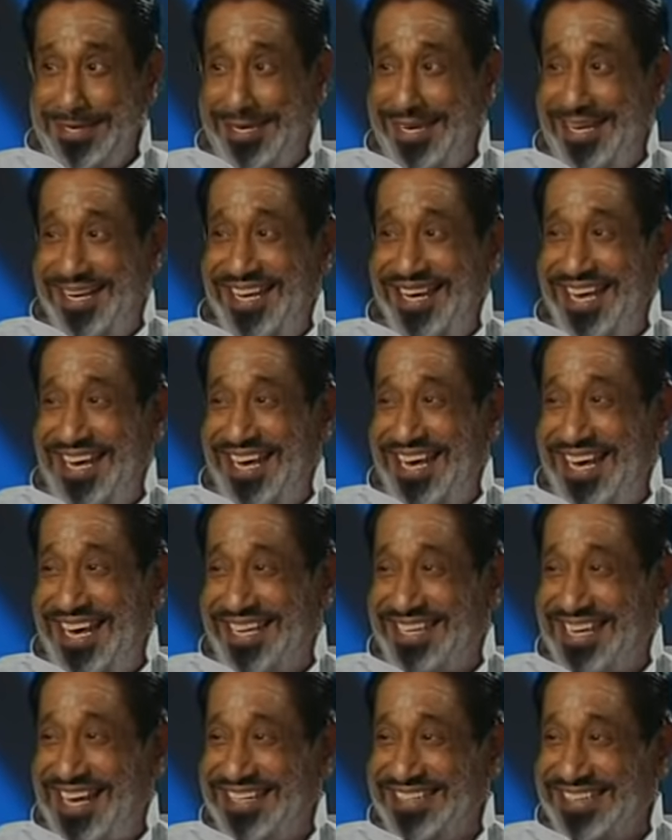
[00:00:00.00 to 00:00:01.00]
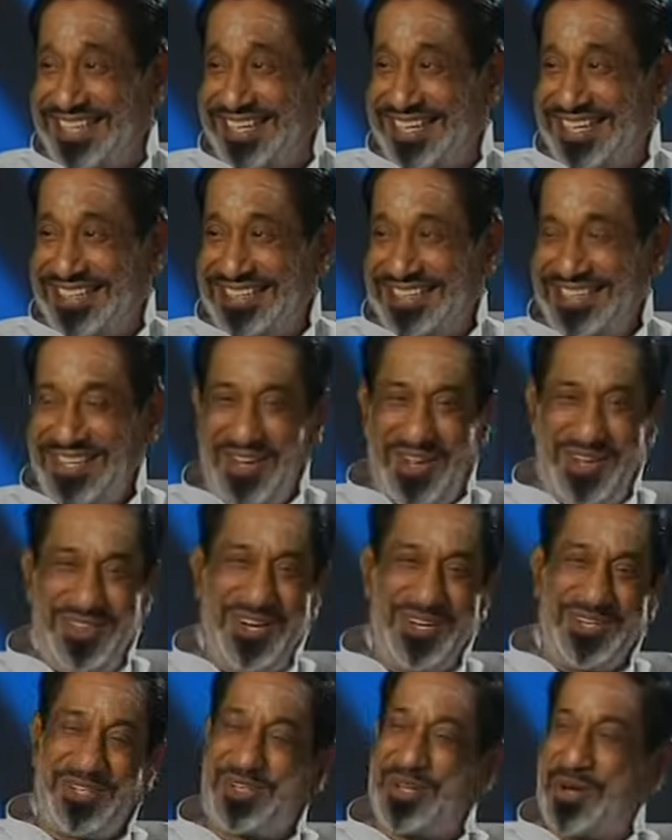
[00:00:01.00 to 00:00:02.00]
Like that. All
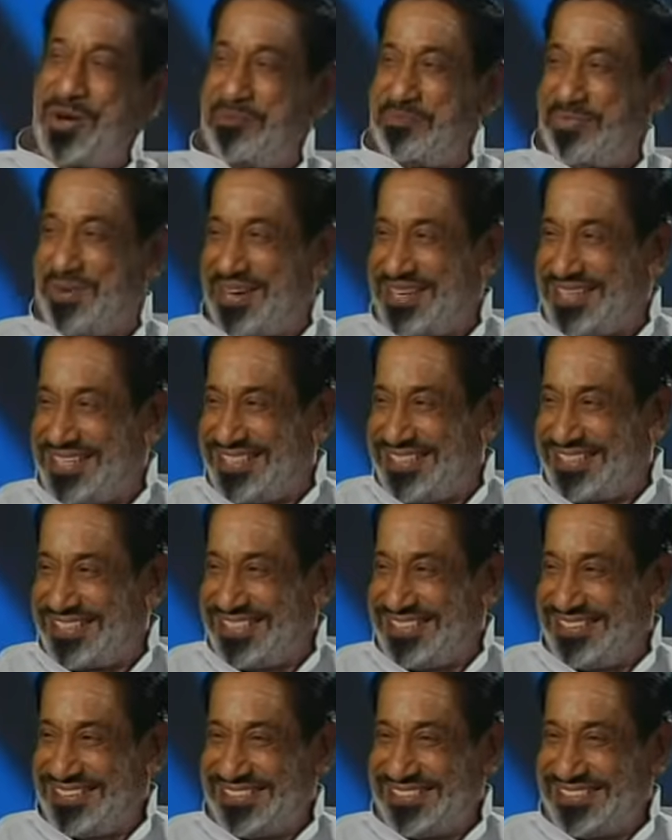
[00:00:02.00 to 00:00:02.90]
the top artists.